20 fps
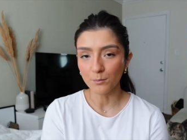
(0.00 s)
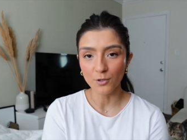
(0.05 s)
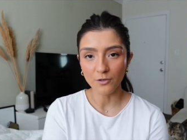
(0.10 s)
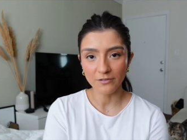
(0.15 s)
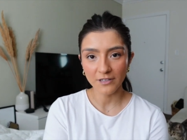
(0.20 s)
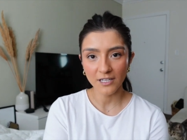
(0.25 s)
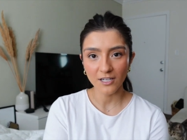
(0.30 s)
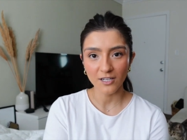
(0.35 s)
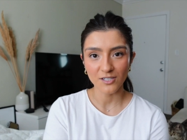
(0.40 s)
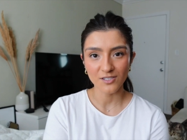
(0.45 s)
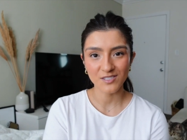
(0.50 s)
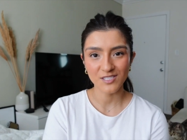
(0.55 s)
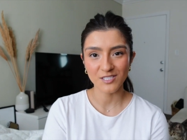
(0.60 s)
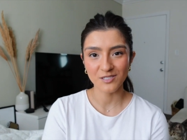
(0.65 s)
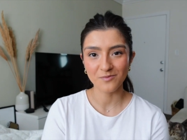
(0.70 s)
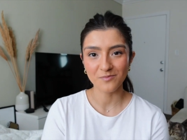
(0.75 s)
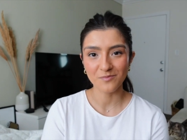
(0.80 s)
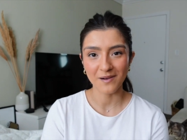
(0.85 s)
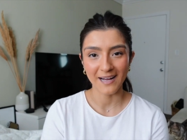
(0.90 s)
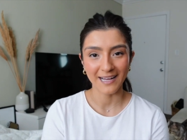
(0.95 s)
moving on to
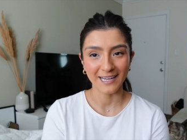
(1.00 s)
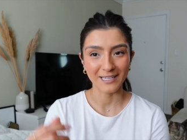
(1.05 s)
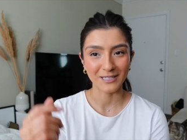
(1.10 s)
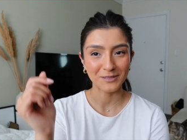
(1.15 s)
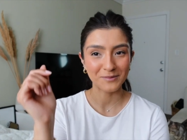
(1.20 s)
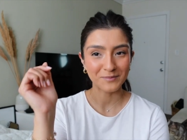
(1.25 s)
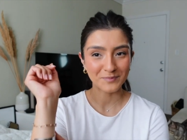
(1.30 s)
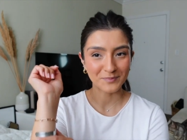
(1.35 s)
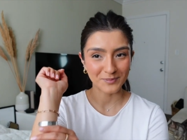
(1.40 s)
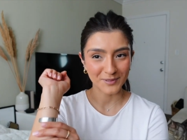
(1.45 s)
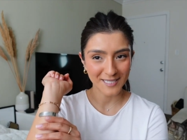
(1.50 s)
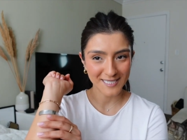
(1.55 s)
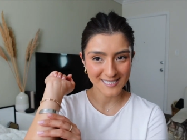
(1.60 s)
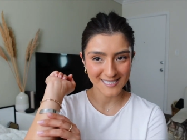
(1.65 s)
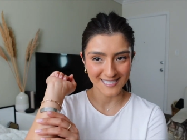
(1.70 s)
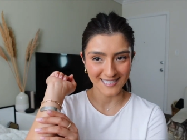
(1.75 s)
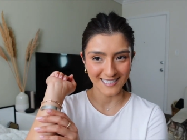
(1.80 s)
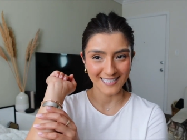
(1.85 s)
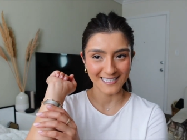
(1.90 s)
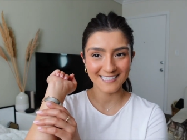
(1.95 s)
my
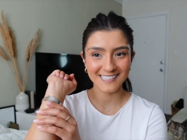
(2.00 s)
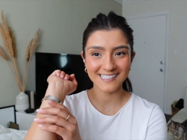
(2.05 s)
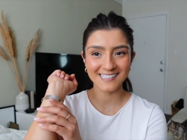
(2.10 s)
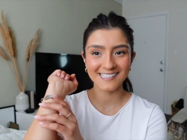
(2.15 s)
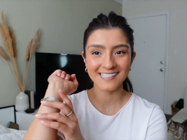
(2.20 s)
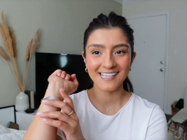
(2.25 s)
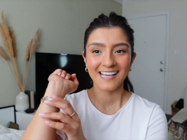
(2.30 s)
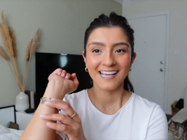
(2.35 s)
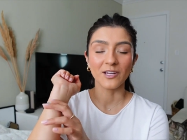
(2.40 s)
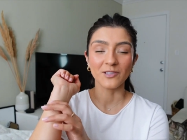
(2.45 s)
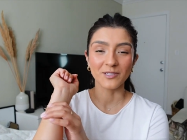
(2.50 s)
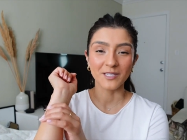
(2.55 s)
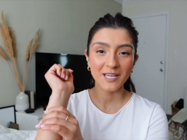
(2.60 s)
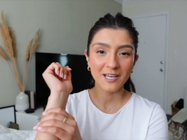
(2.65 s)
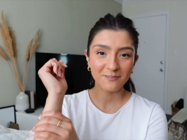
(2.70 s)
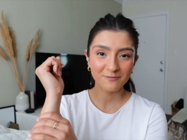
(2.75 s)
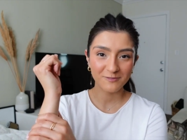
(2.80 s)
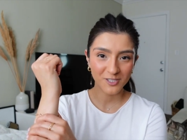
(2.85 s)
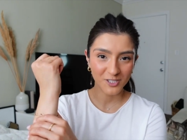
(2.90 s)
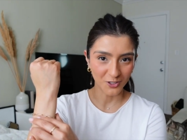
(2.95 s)
bracelets, I only
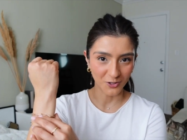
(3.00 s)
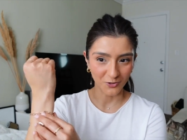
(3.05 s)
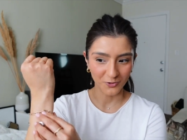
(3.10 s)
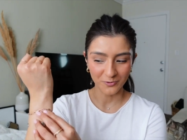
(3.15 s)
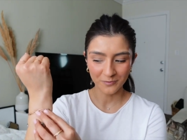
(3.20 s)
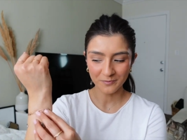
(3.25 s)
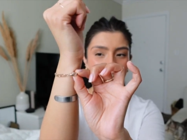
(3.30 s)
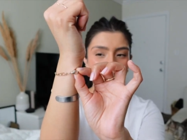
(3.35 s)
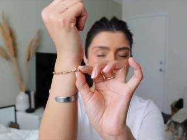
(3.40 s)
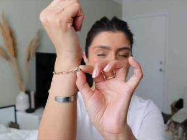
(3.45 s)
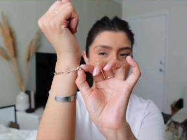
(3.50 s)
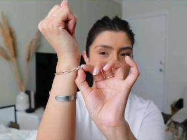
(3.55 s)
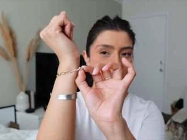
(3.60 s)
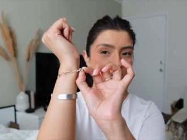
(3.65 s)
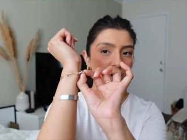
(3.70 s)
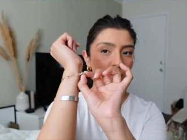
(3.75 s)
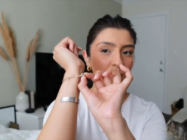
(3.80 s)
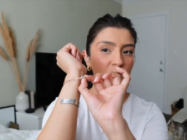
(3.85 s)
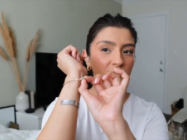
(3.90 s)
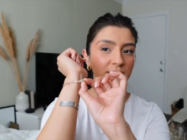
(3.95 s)
have two, and this
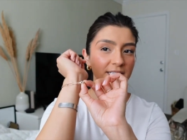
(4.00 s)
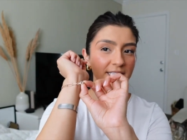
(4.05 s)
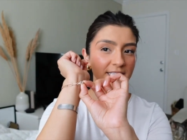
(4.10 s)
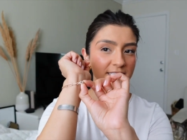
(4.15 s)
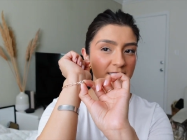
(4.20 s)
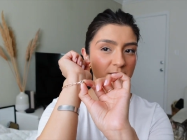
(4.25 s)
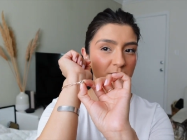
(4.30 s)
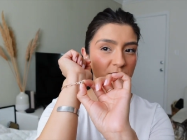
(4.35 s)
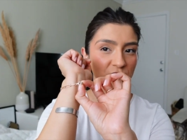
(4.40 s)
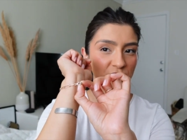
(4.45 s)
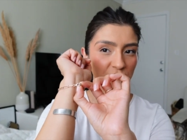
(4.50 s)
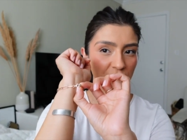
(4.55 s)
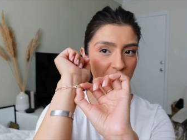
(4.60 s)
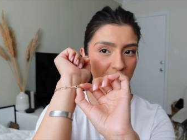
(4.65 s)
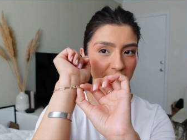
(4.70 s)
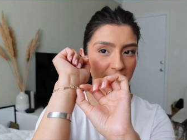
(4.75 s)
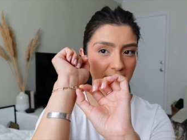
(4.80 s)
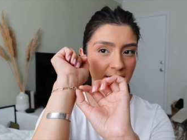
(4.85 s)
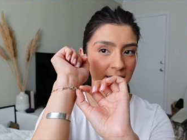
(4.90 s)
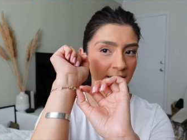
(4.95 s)
top one is
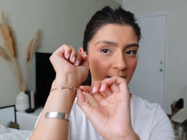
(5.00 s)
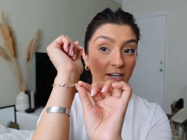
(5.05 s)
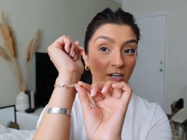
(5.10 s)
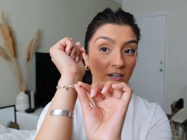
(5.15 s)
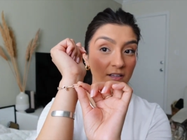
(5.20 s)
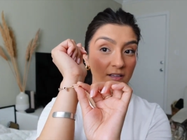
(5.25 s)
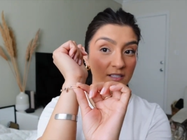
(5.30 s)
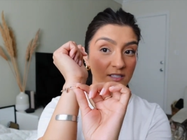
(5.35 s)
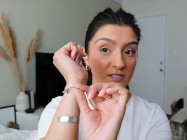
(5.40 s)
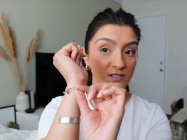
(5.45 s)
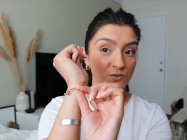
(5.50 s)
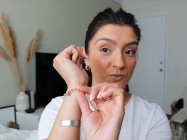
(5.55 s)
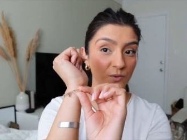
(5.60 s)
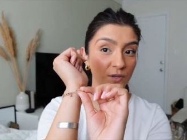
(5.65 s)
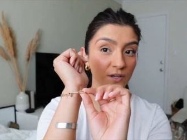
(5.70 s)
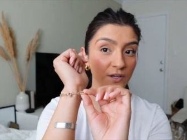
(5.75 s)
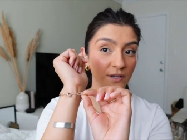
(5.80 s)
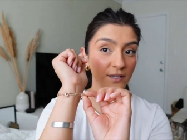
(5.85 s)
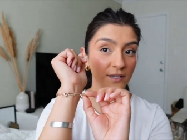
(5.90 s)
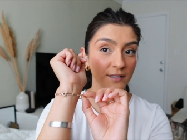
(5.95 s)
Mejuri. I got this
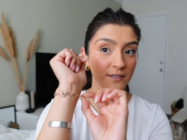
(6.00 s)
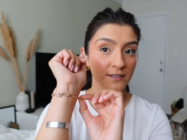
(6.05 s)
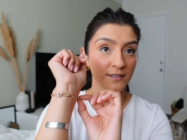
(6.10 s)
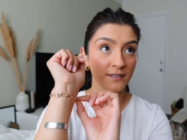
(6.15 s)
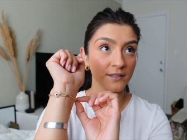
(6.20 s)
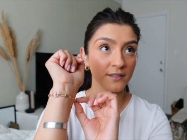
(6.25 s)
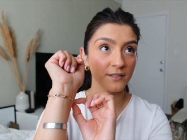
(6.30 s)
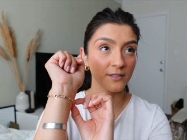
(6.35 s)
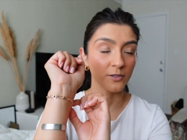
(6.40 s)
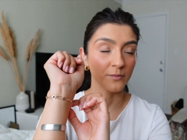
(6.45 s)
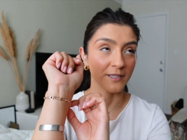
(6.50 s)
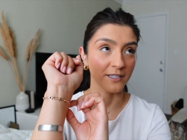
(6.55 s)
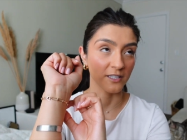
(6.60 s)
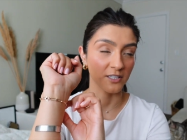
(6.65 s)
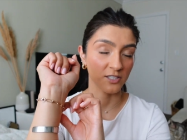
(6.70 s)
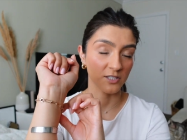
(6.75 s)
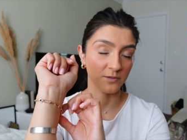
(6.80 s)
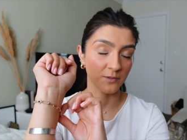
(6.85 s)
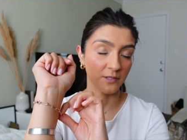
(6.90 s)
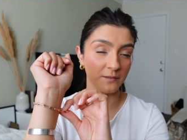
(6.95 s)
one, oh my
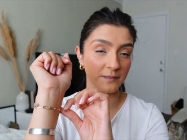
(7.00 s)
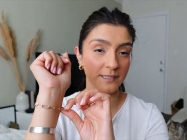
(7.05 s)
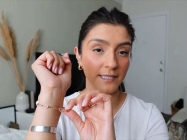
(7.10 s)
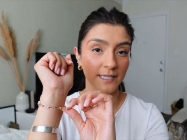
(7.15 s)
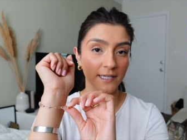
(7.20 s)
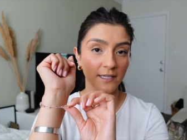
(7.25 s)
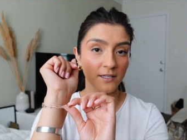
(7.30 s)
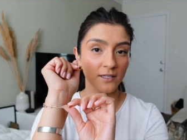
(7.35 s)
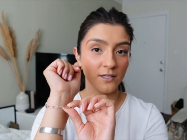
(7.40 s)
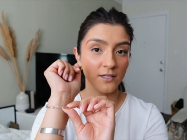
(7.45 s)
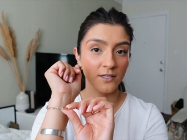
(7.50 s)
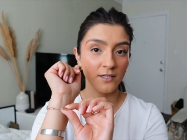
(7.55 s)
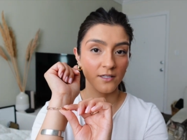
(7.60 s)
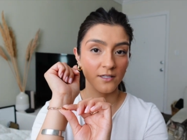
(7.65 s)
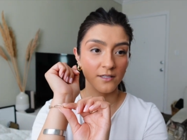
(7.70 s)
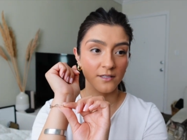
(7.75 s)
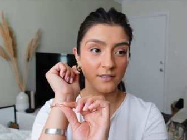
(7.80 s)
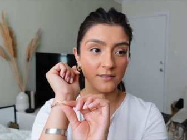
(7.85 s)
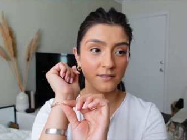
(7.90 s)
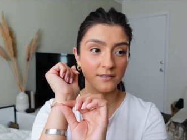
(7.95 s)
gosh, probably like
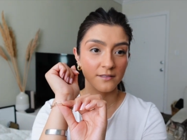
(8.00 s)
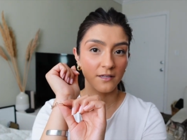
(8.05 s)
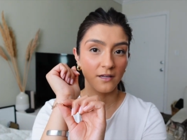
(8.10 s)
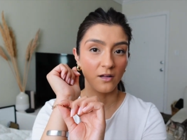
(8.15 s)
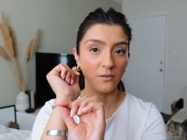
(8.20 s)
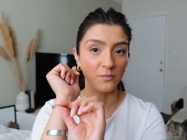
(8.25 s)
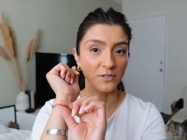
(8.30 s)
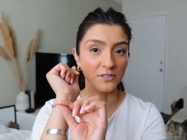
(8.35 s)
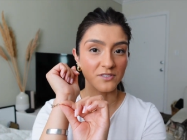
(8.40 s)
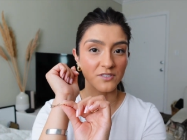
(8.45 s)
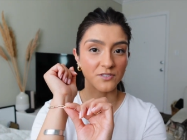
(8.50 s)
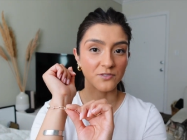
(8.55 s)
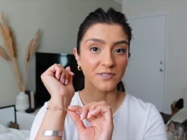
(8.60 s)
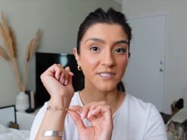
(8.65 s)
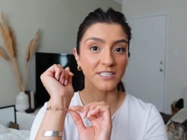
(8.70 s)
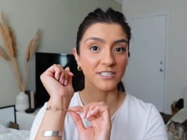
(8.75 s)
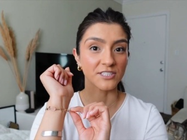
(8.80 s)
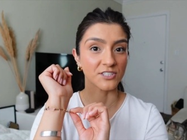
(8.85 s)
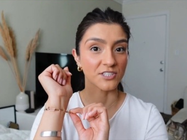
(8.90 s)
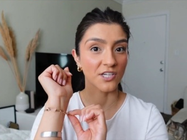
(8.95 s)
almost 3
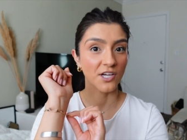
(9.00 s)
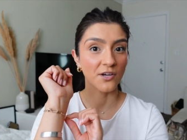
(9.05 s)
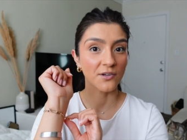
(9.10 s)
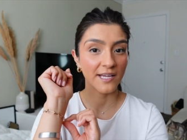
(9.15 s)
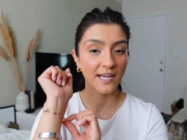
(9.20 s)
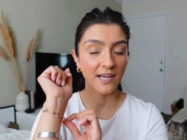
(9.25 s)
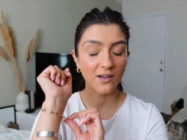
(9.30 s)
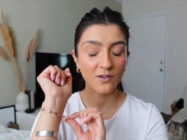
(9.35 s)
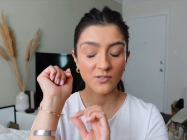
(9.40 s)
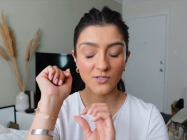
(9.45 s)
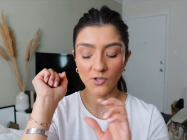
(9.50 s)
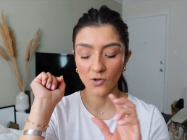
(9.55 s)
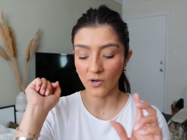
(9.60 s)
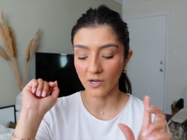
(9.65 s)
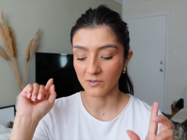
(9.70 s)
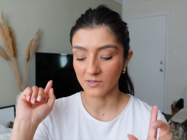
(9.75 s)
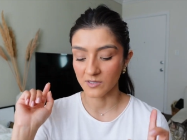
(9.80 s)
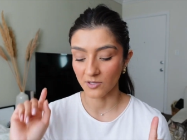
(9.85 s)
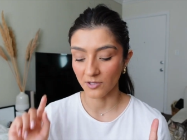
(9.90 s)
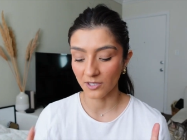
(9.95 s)
years ago now. So I
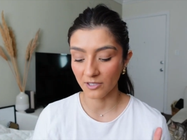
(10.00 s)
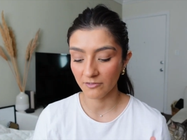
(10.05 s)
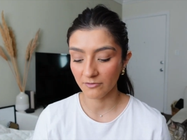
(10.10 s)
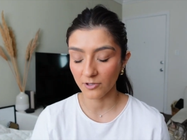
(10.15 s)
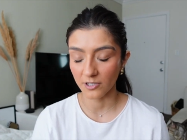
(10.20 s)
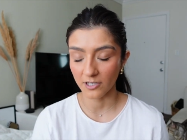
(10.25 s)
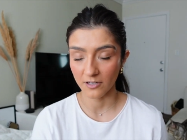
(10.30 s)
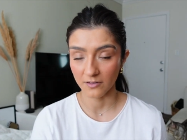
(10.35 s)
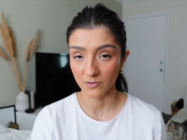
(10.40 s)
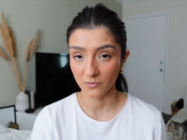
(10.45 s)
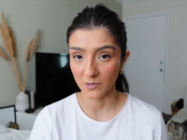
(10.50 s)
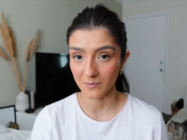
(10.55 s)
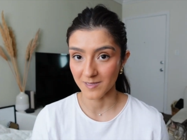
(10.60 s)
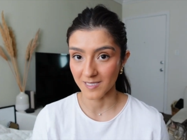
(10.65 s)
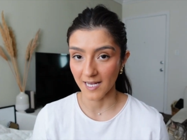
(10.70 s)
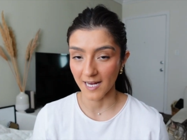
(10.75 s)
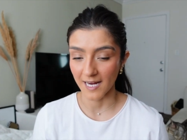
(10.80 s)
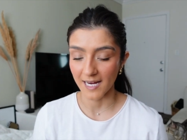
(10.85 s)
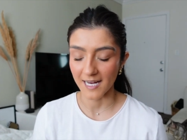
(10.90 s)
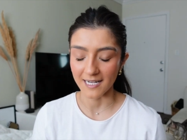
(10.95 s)
was looking for it on the
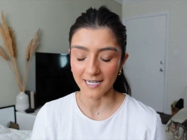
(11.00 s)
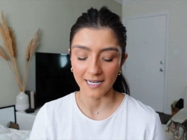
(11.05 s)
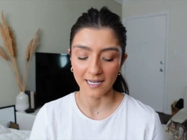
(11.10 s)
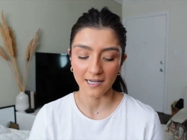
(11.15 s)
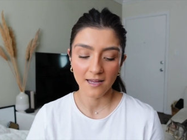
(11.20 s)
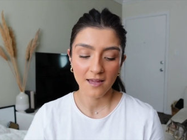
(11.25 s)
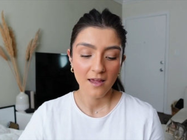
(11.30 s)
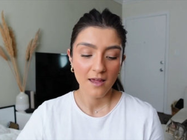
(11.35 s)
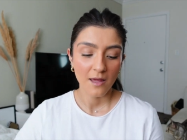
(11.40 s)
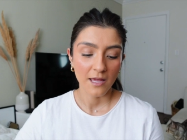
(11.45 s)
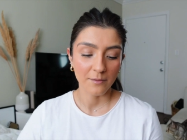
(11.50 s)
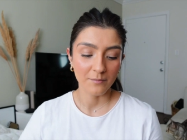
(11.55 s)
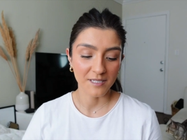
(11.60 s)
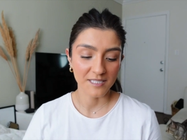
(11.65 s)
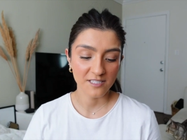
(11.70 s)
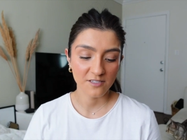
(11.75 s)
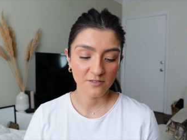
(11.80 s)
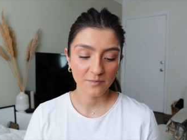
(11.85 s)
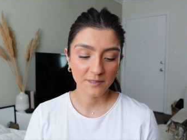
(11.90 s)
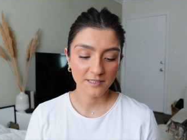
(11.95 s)
website and it
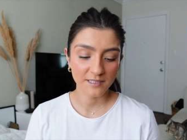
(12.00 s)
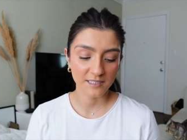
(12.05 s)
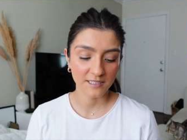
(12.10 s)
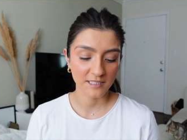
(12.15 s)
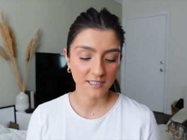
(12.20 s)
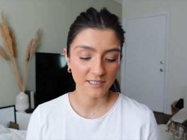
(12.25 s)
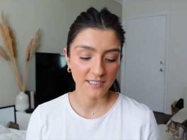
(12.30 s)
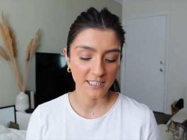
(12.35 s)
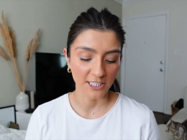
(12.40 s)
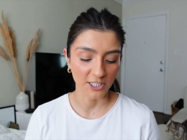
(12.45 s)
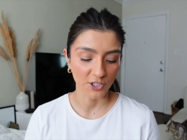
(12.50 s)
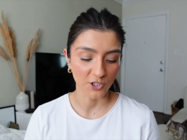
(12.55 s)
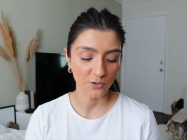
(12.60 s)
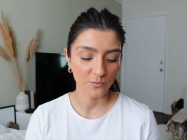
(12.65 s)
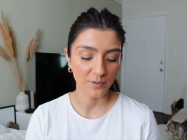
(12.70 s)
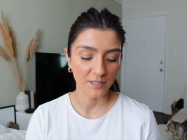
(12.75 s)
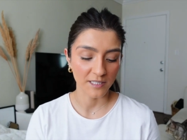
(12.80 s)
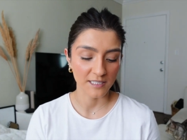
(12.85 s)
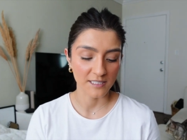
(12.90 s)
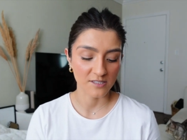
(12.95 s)
must have been discontinued,
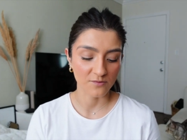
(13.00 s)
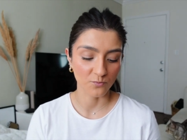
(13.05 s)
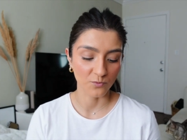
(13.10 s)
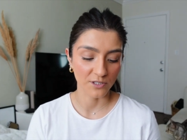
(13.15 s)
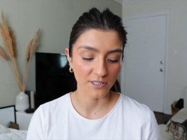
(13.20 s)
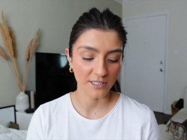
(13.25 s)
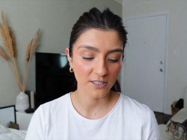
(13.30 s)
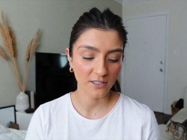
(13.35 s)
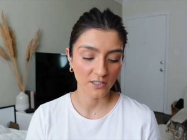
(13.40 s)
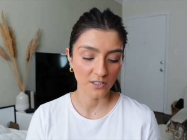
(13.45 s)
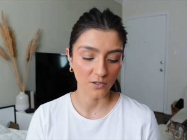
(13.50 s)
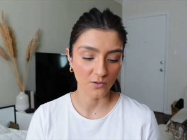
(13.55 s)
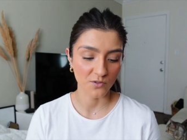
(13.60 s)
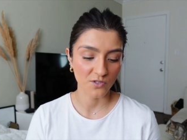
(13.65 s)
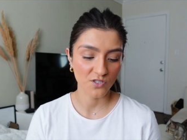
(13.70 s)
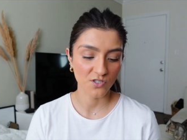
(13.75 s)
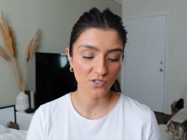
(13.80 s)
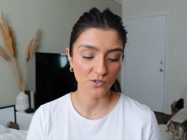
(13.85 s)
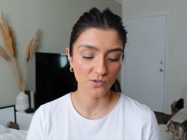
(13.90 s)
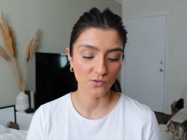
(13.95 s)
but it's really
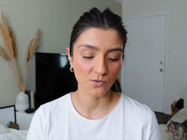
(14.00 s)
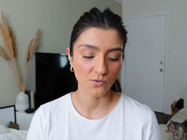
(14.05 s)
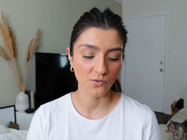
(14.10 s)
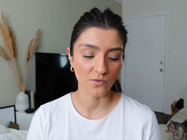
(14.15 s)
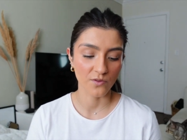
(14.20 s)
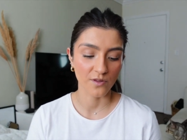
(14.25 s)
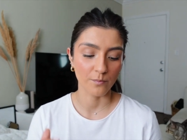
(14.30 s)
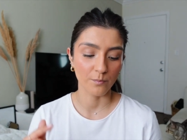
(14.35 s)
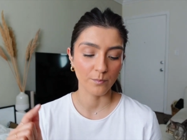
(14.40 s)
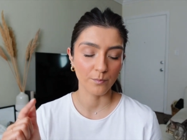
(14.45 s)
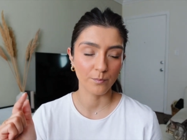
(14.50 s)
close to the